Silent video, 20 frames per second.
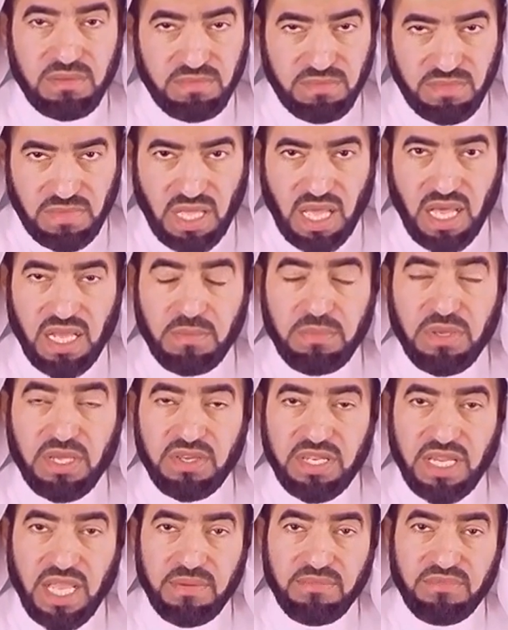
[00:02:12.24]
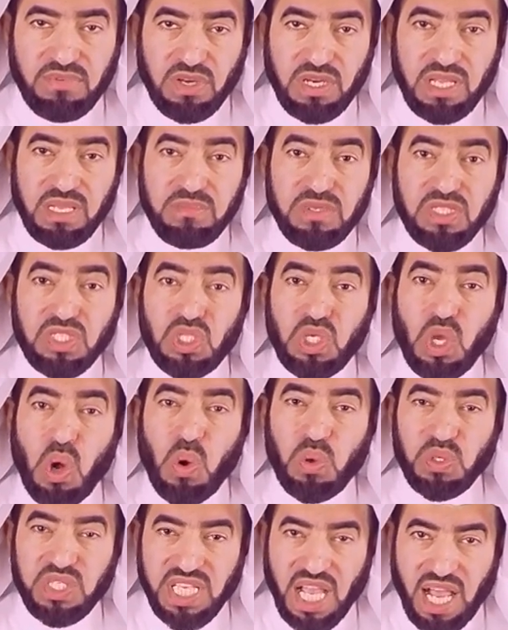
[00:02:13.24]
the Arabic name for him is
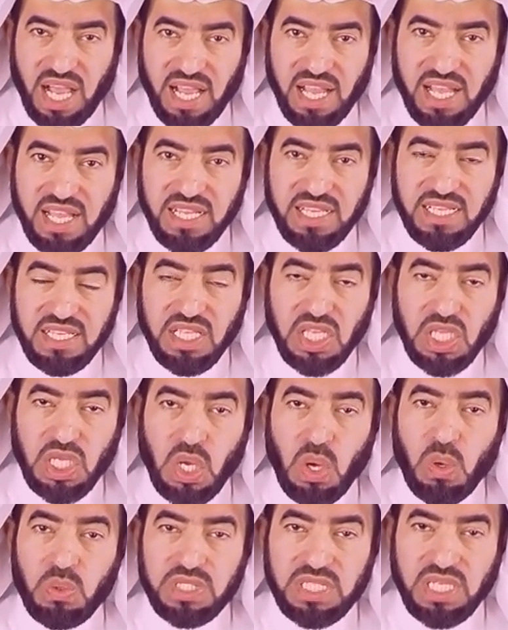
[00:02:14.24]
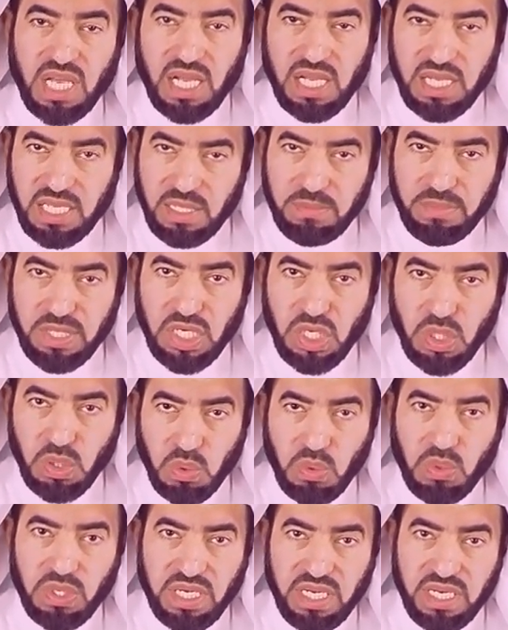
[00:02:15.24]
Yosha, Yosha ibn
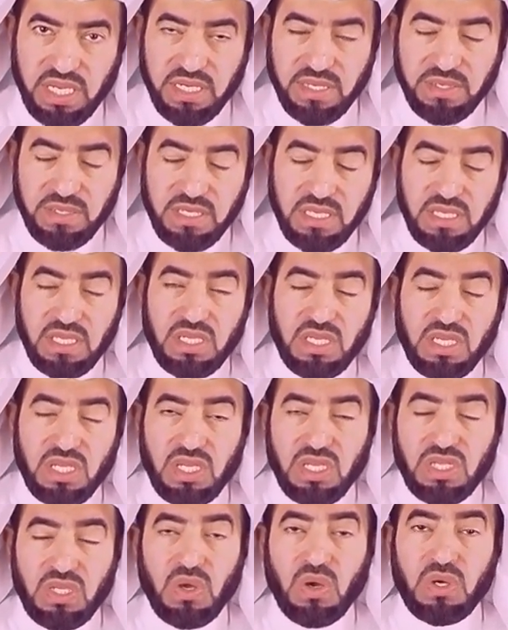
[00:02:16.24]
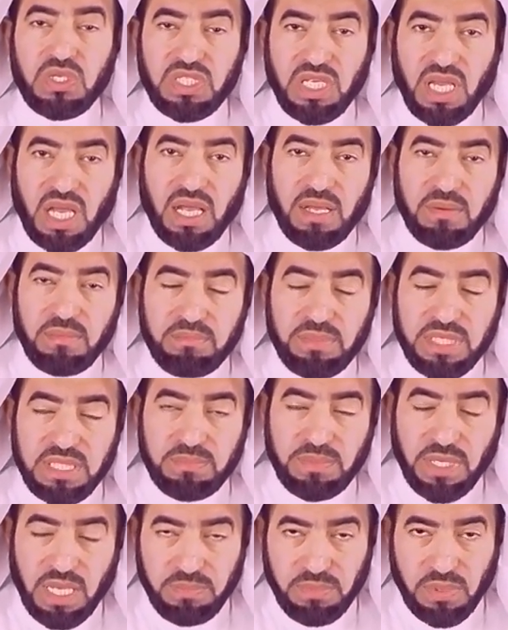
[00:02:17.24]
Nun. Yosha, peace
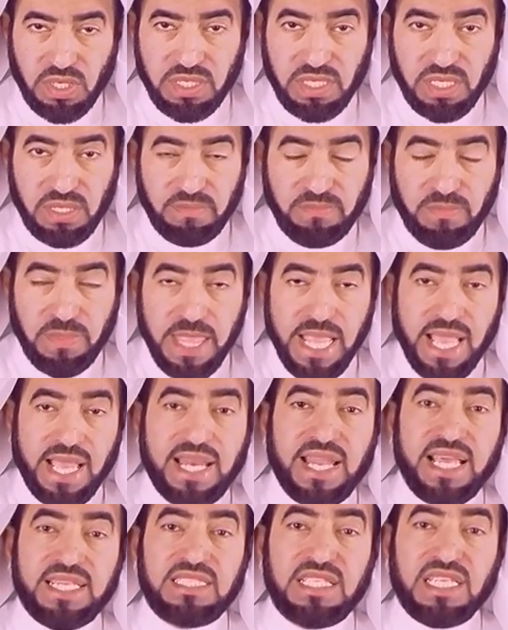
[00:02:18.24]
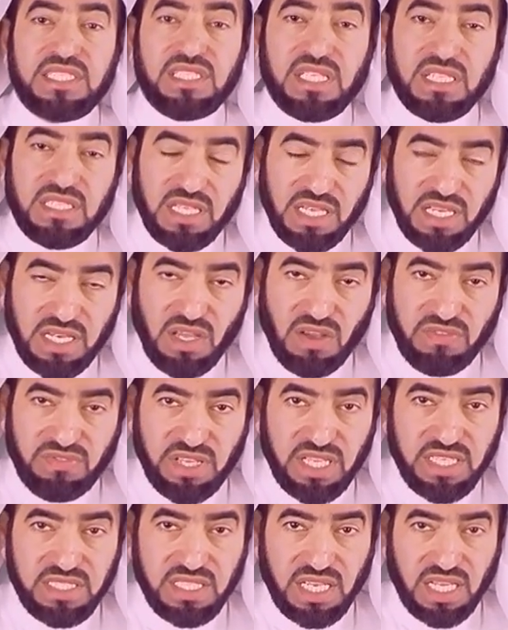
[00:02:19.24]
be upon him, led the children of
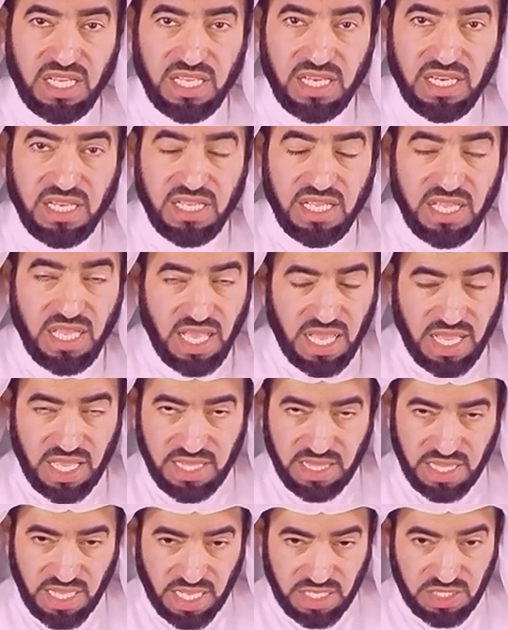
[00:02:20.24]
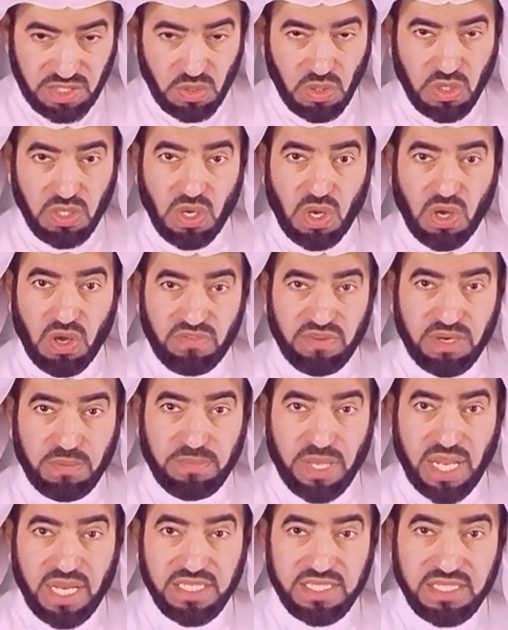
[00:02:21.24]
Israel and they took over
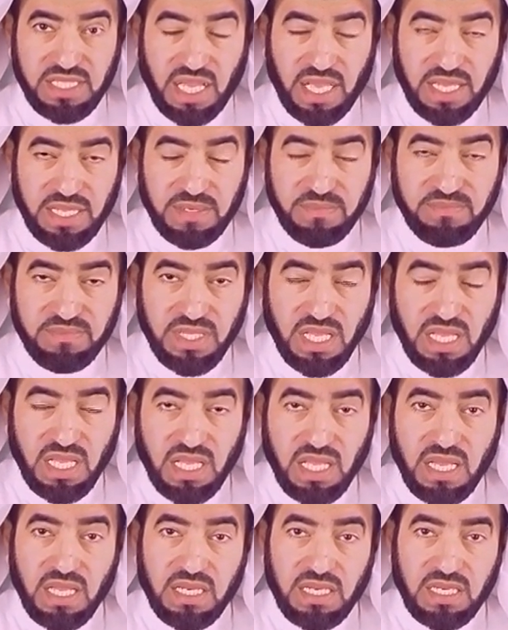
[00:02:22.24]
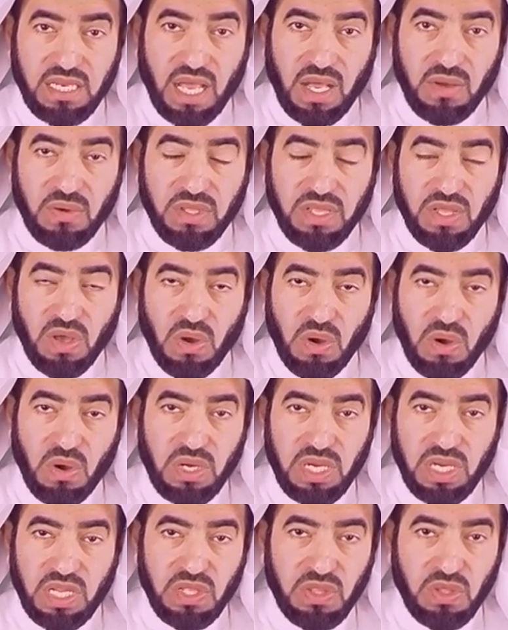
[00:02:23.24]
Palestine. Now,
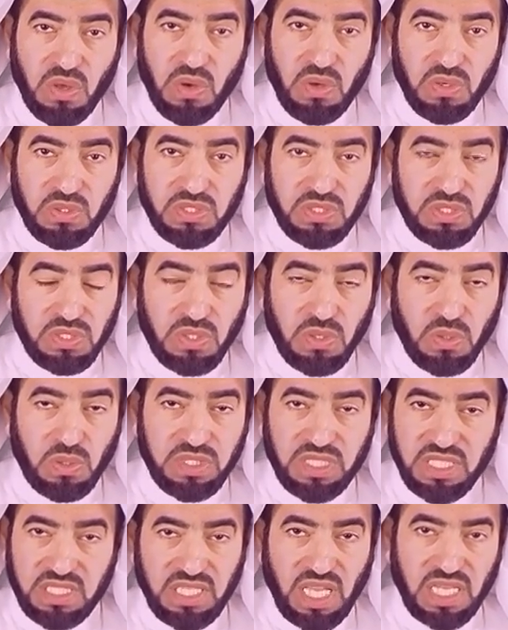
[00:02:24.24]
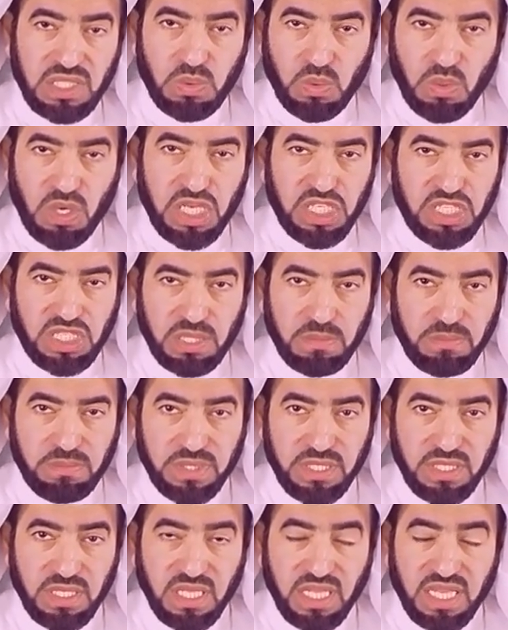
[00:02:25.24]
only those who did not worship
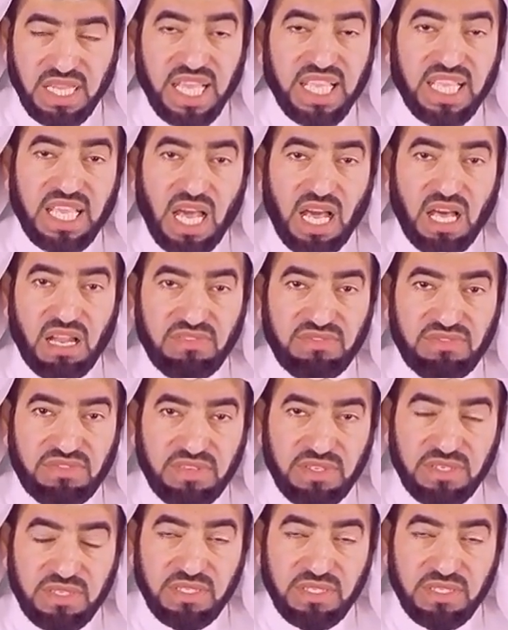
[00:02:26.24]
the calf,